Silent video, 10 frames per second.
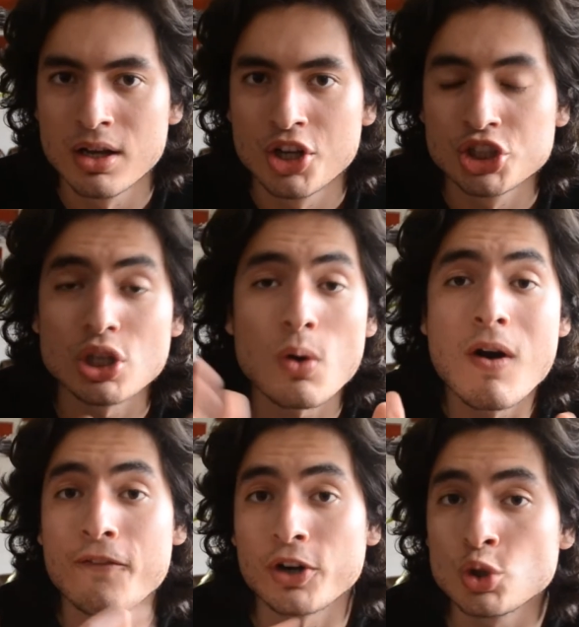So
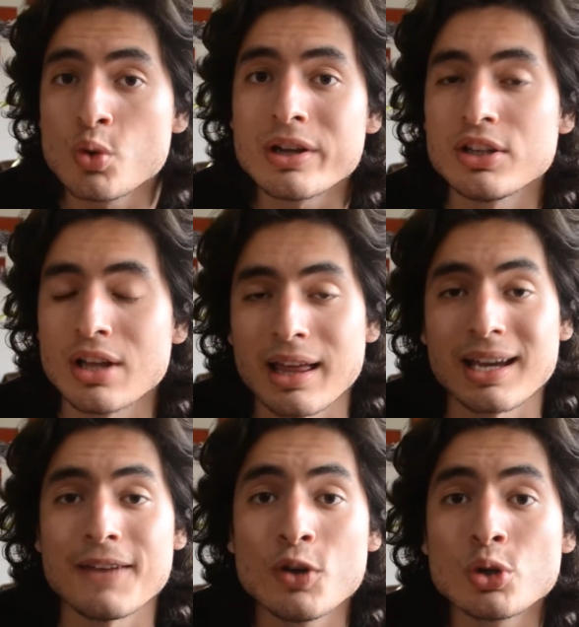for doing, yeah, like
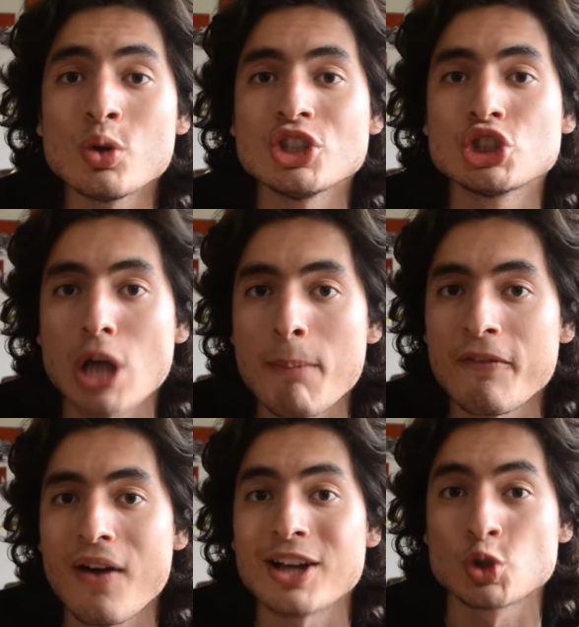if you're doing
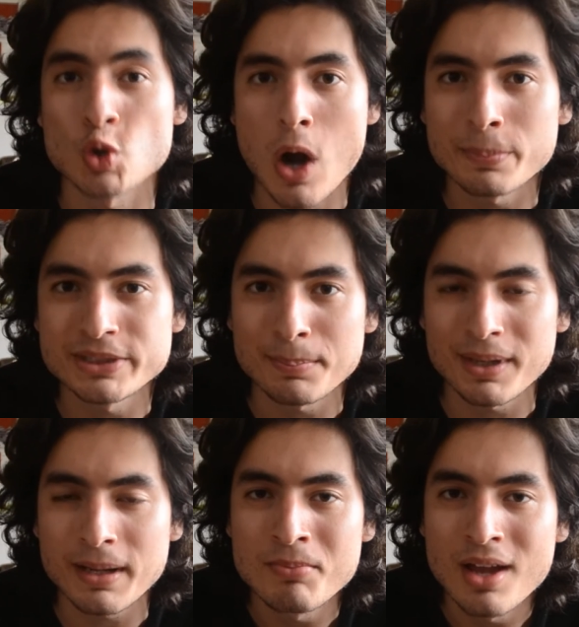Shopify drop
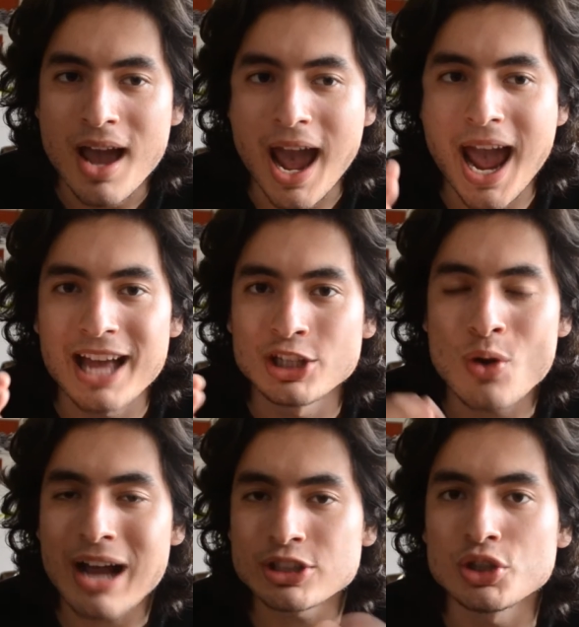shipping and you're
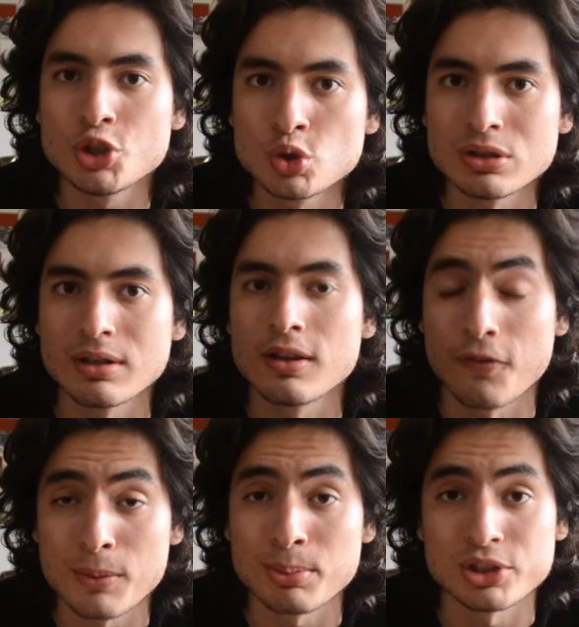actually using the
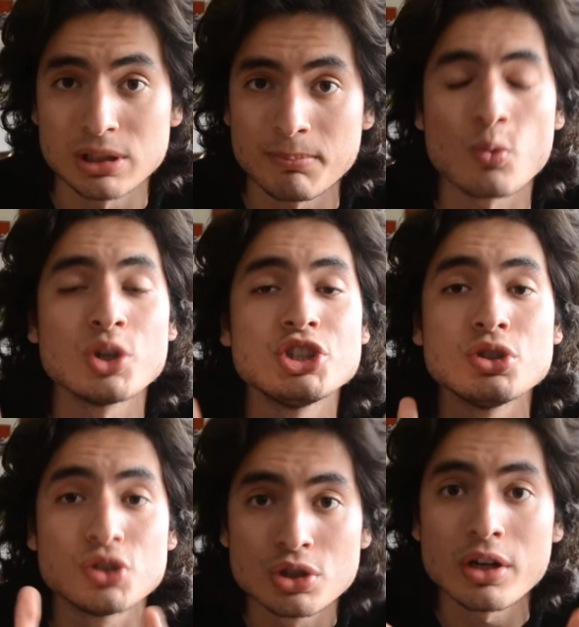free plus shipping, which you
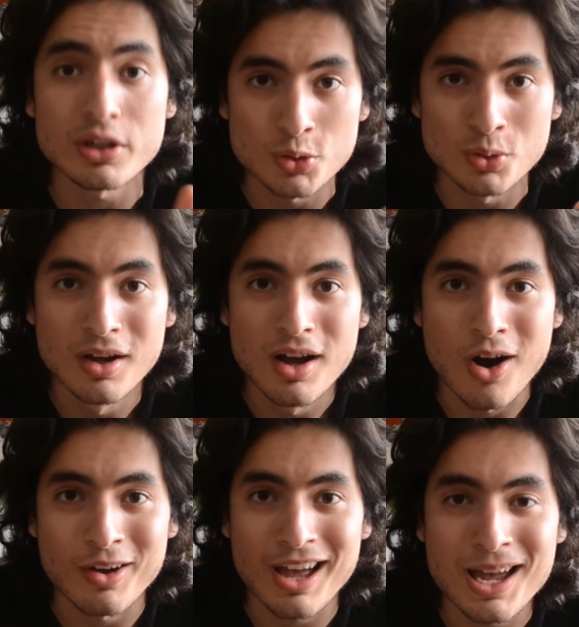should do,
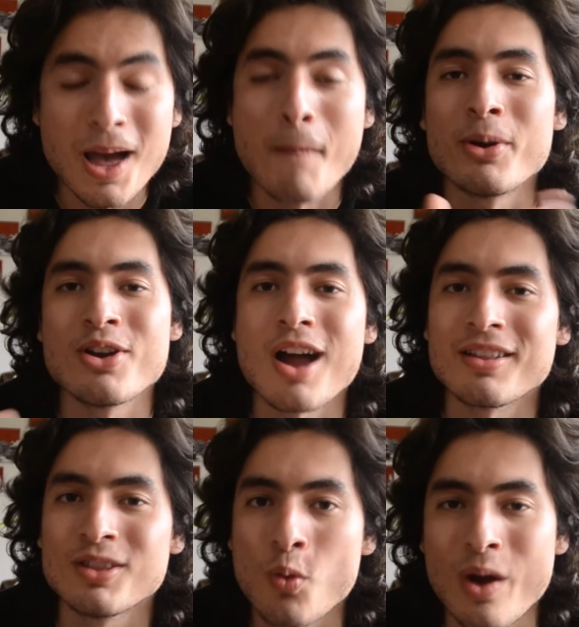okay, but not
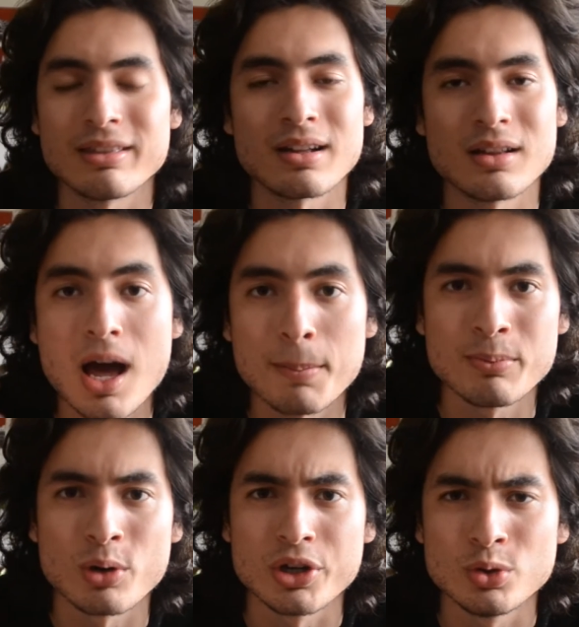in the way that a lot of
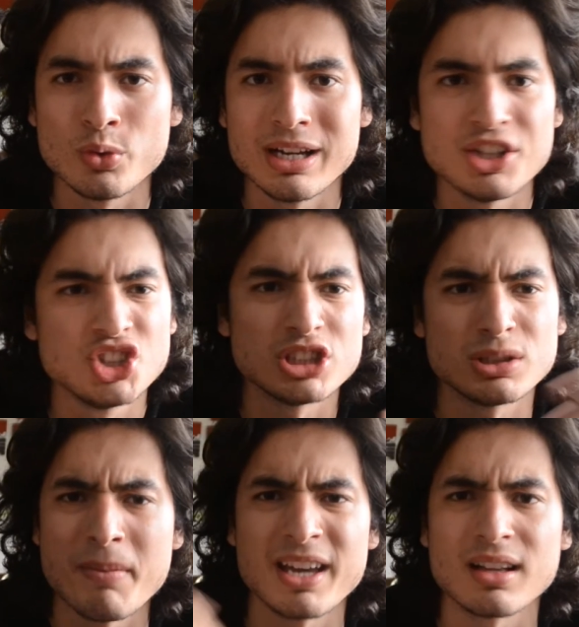people are doing it just to
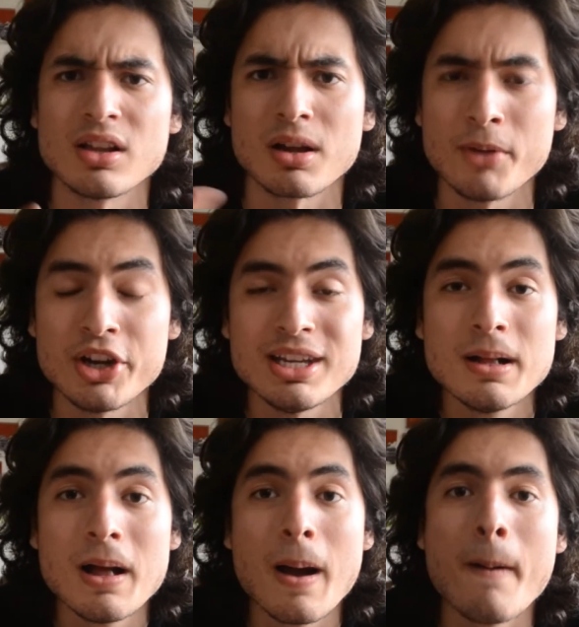make a lot of money.
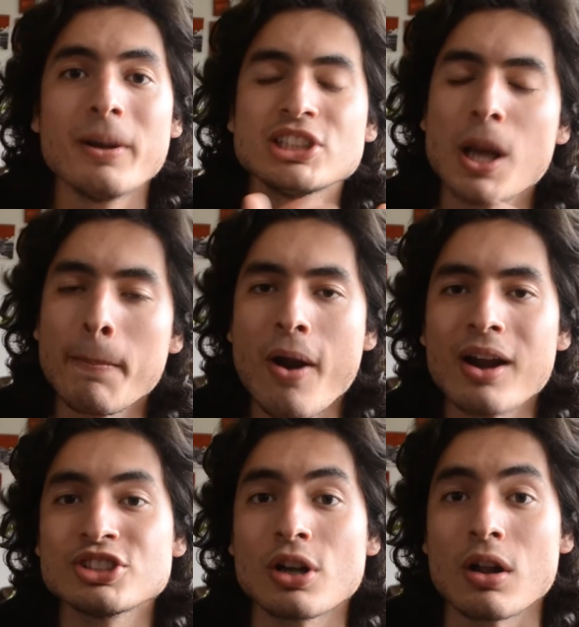Sell
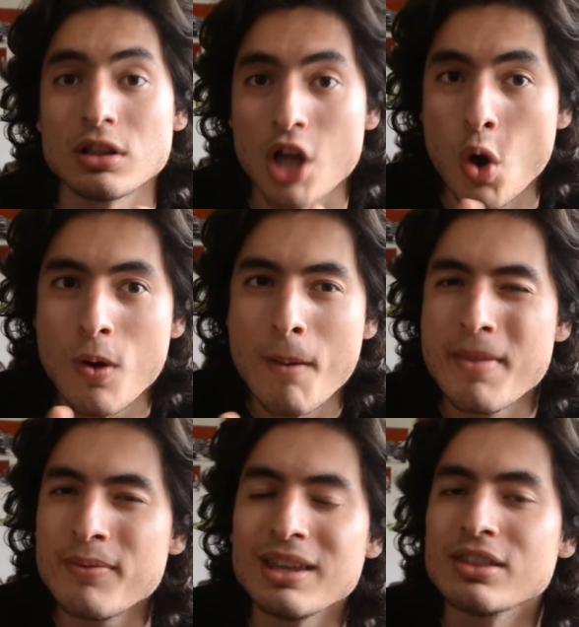products that are low,
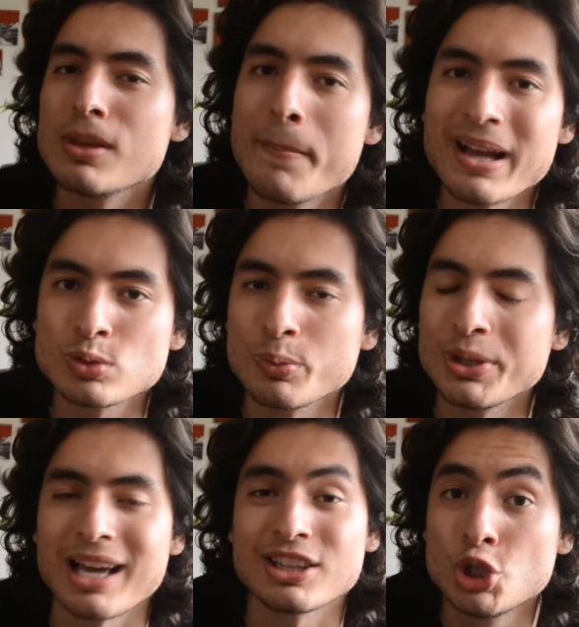maybe the best would be
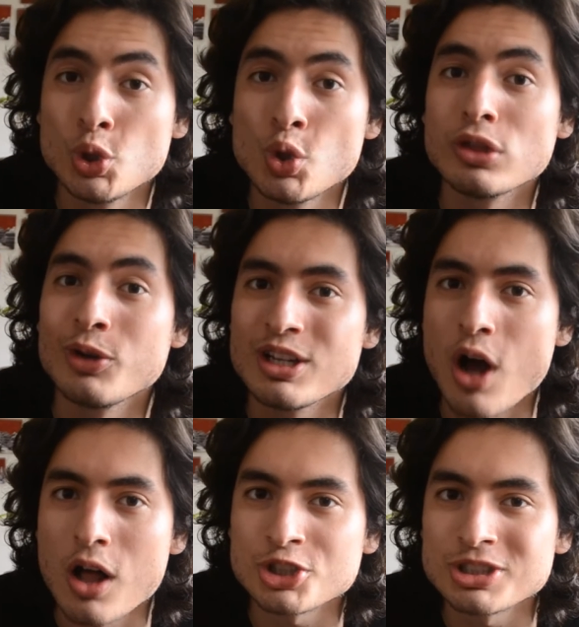like
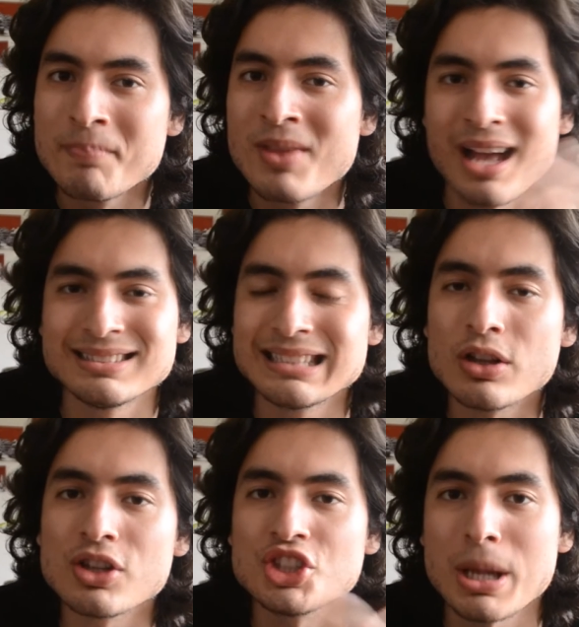$2-3, and sell
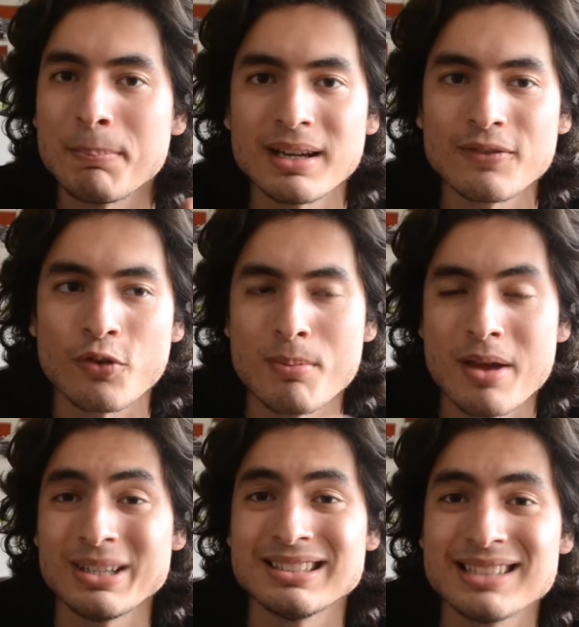the shipping for
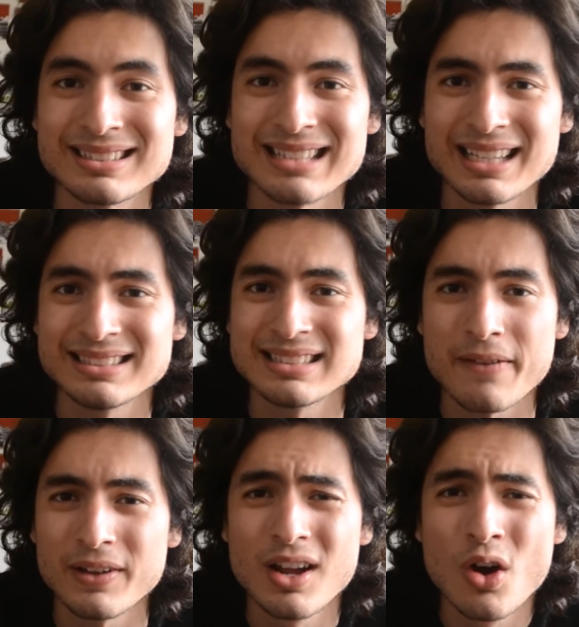maybe
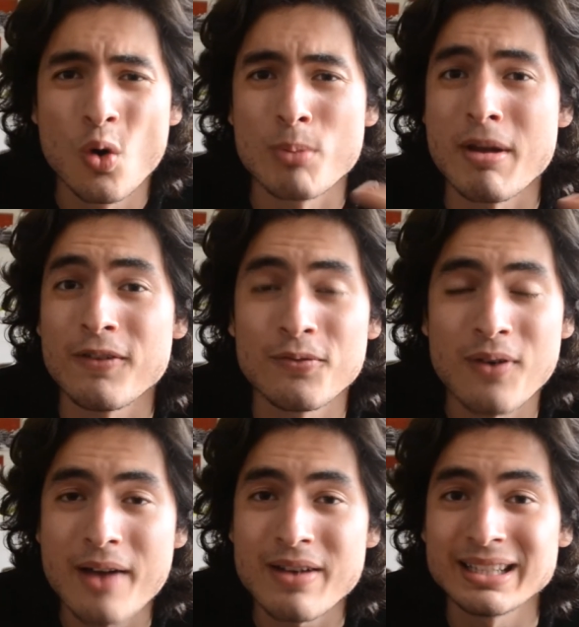$6.97 or maybe
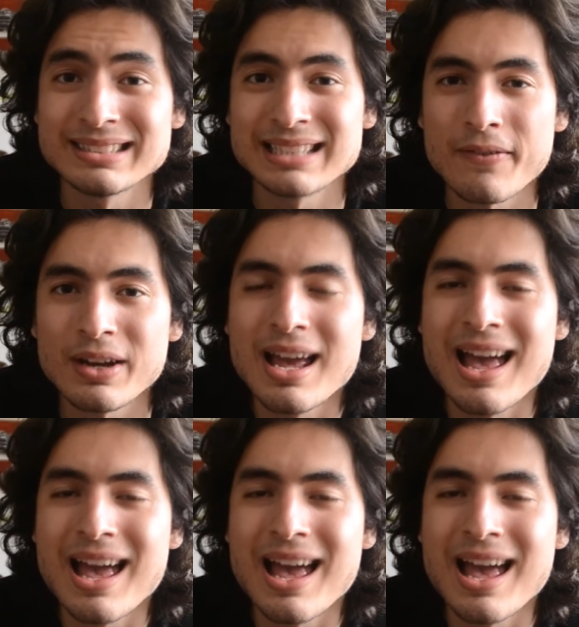$5.97